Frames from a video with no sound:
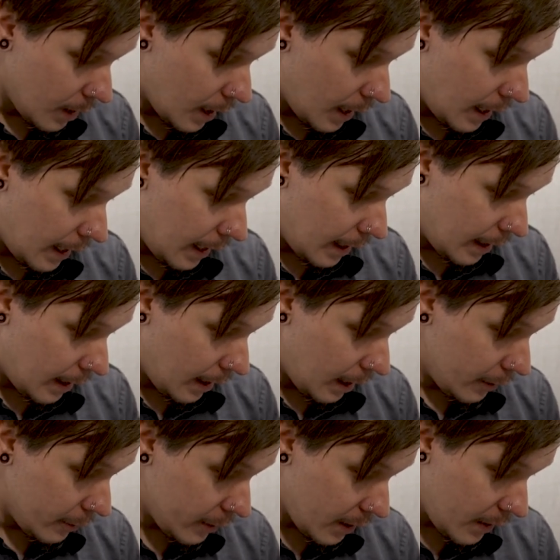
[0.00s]

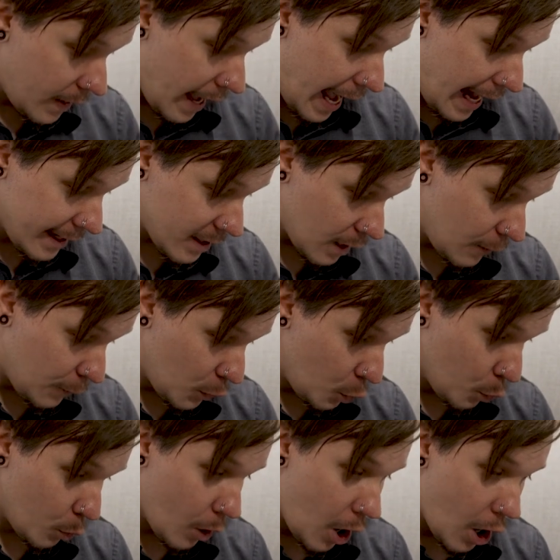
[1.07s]
Other than that, if
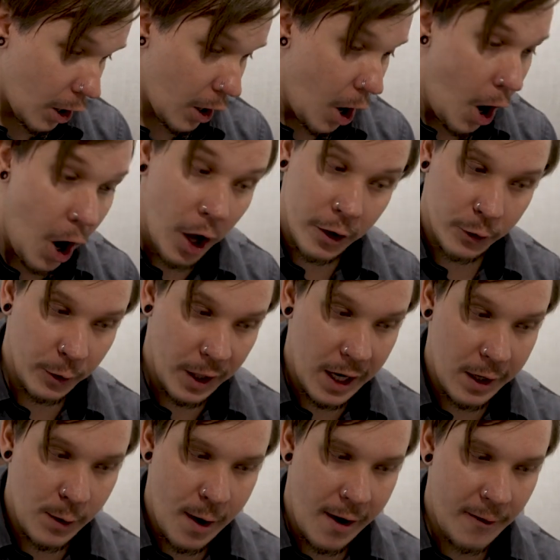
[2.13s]
you are on
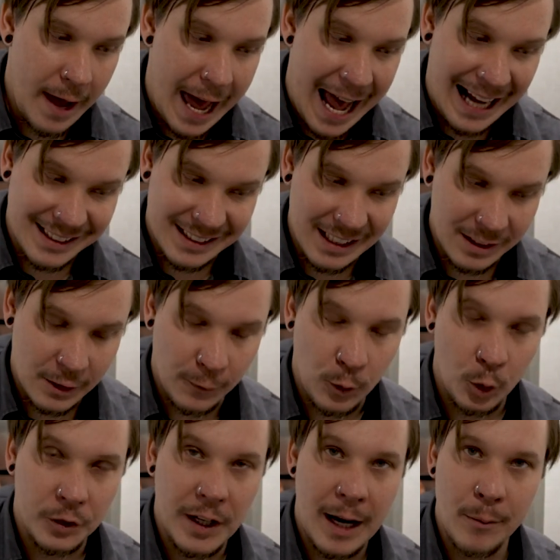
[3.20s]
grid, you have access to
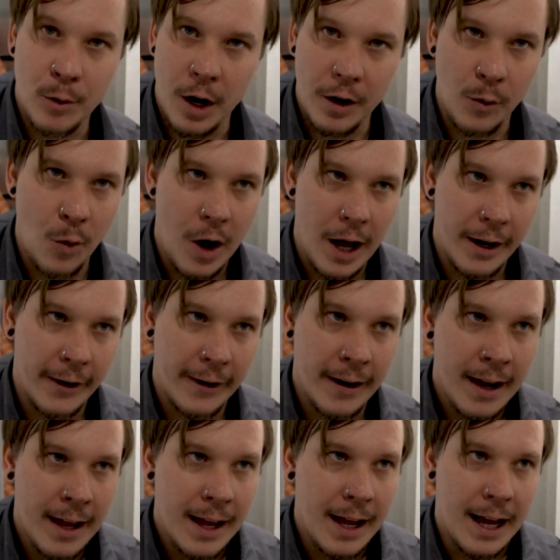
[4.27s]
full-time running
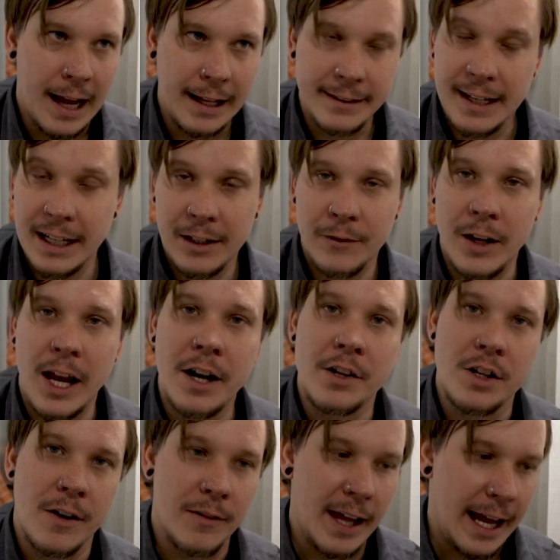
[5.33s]
water, take
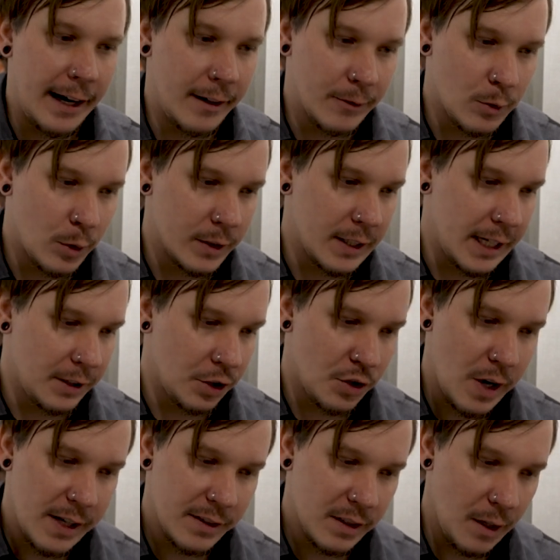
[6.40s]
advantage of that. Of course, I
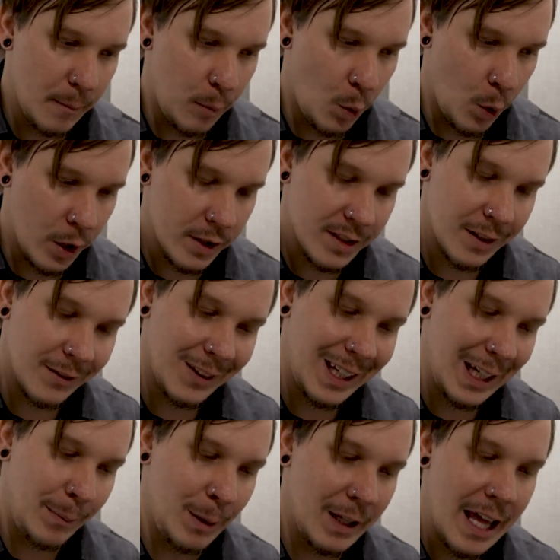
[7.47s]
stress the importance of
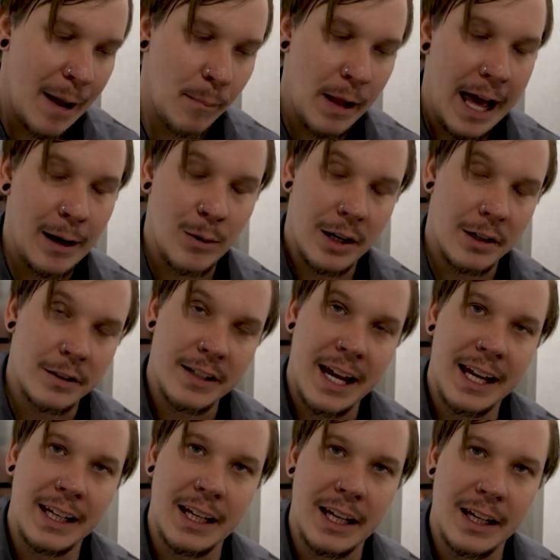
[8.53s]
keeping that black water
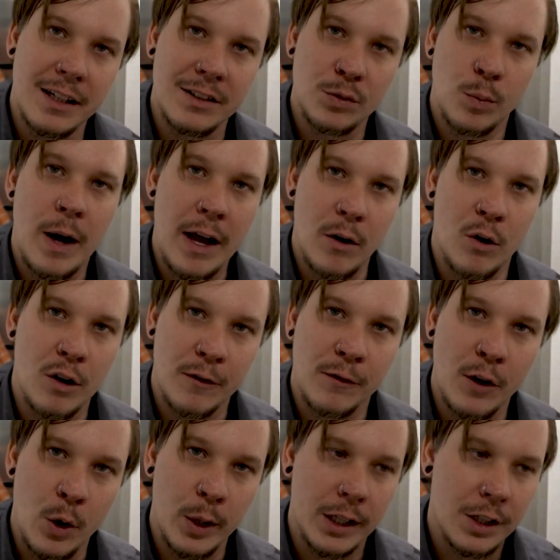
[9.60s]
tank in as wet or
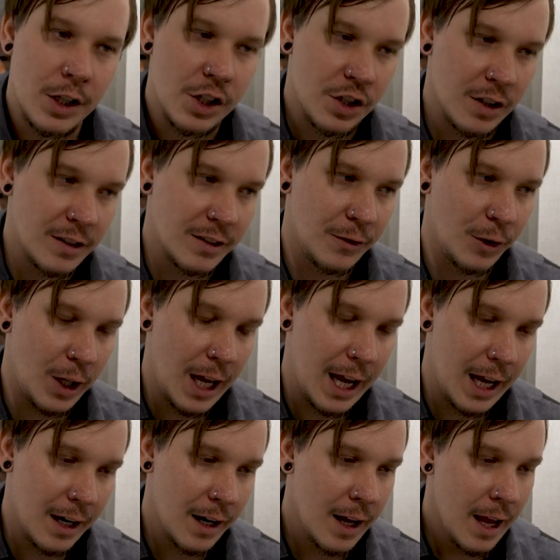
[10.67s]
flowing conditions if you
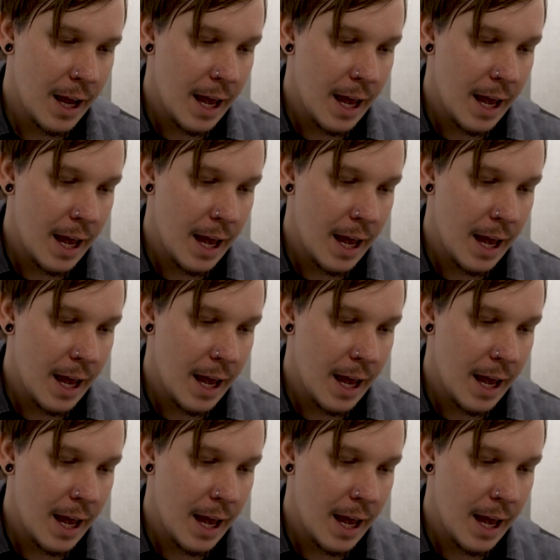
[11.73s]
can.